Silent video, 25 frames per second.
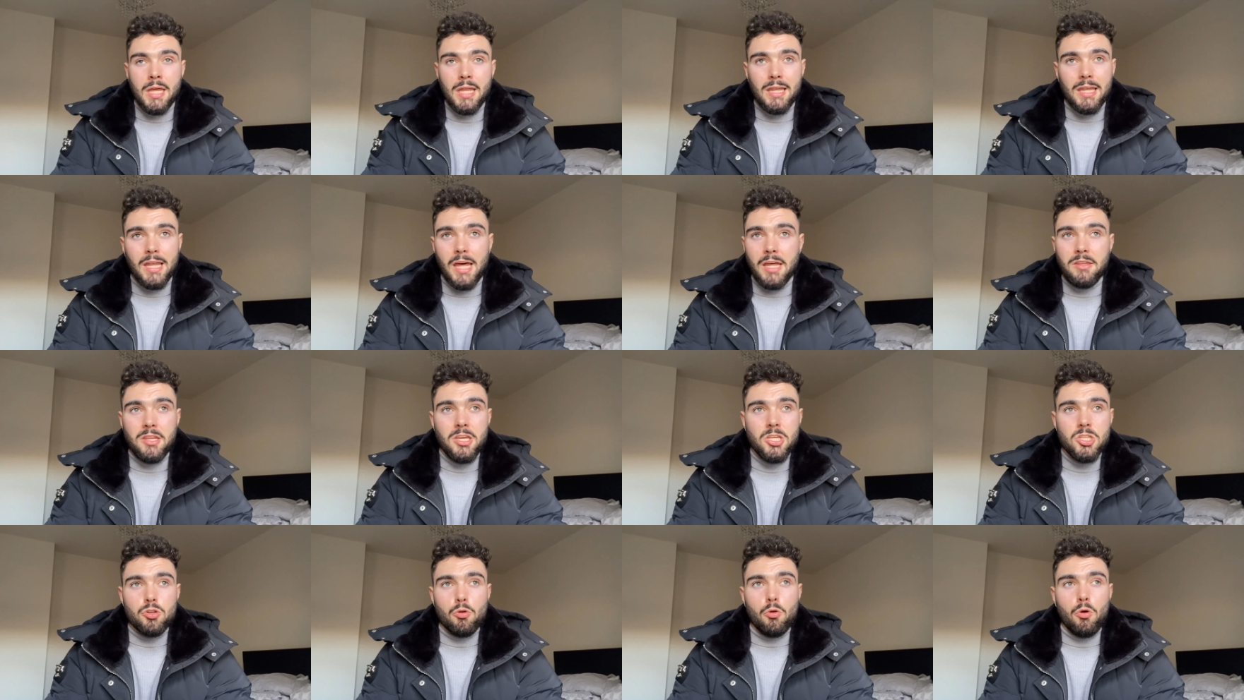Like
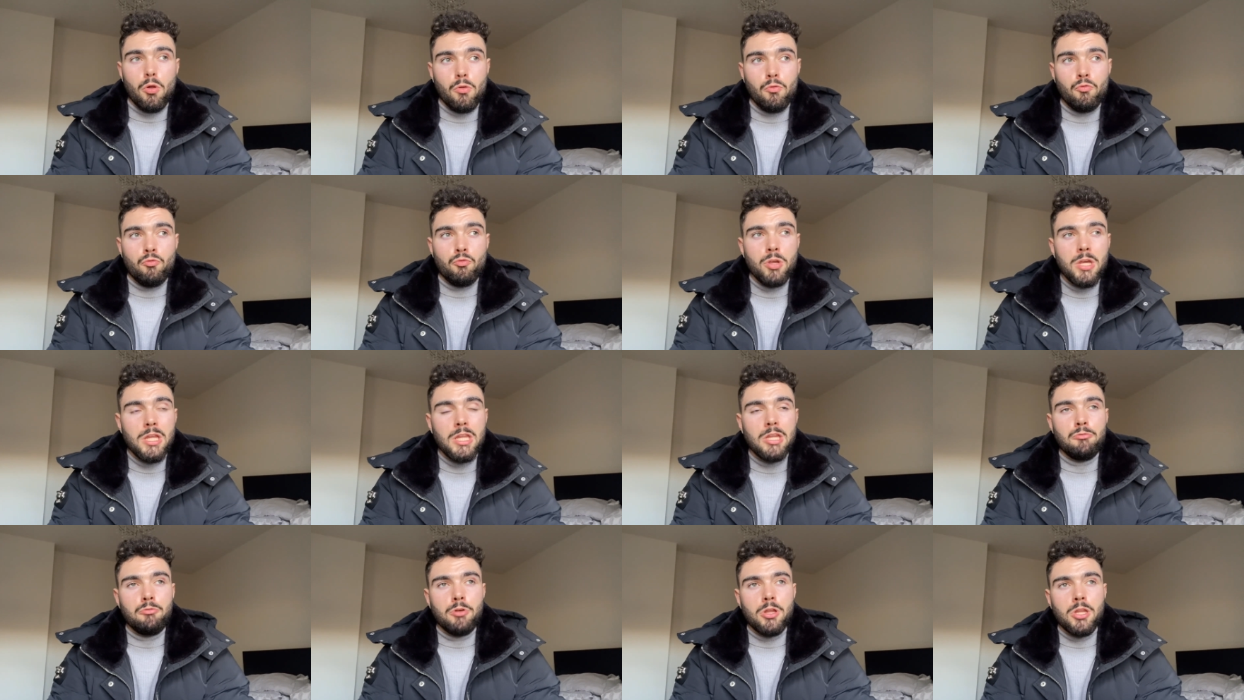these are all
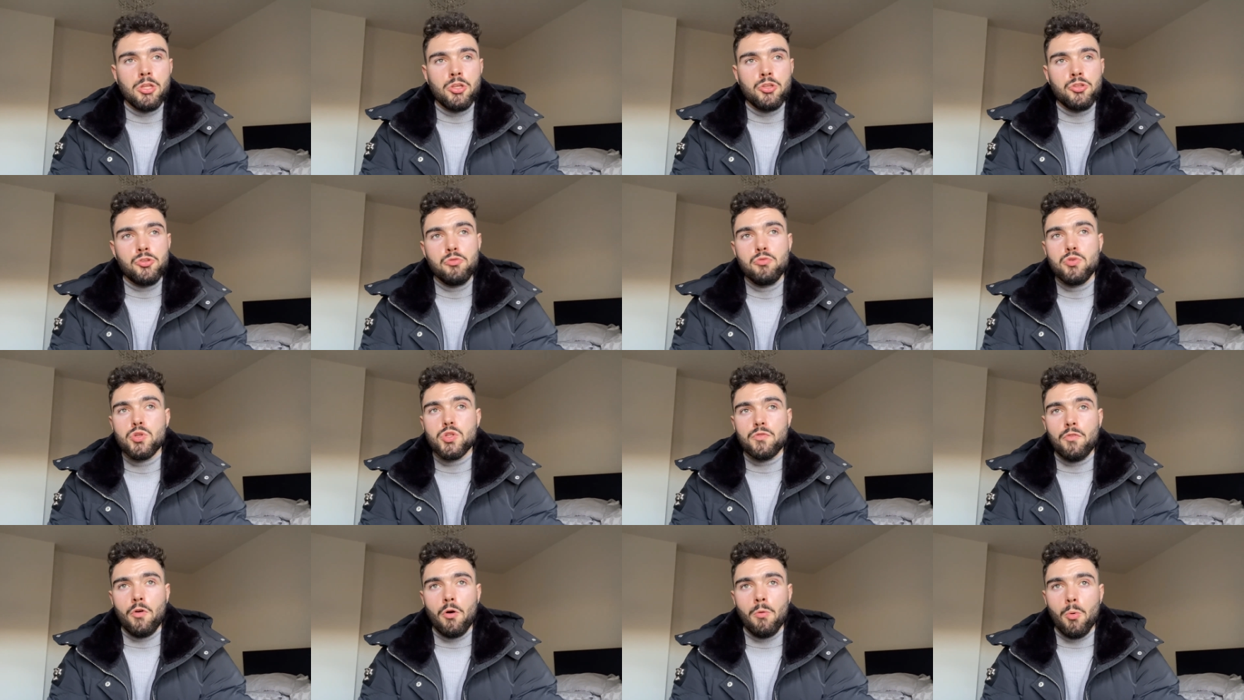really, really
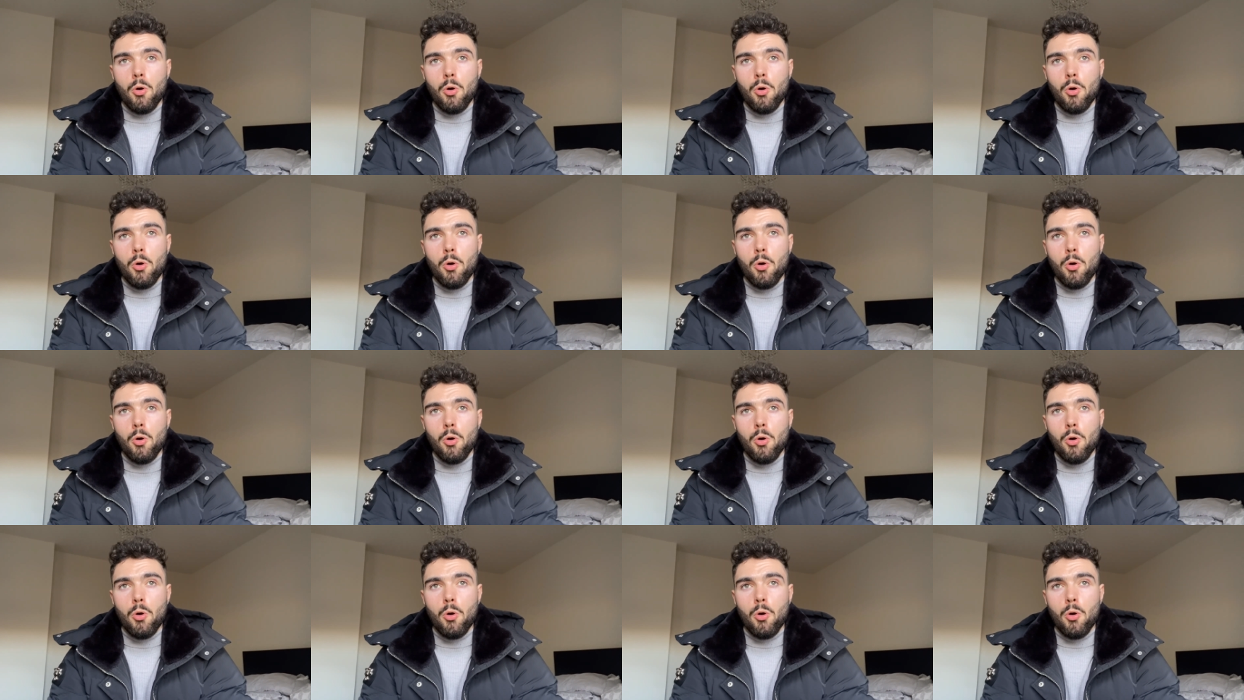useful,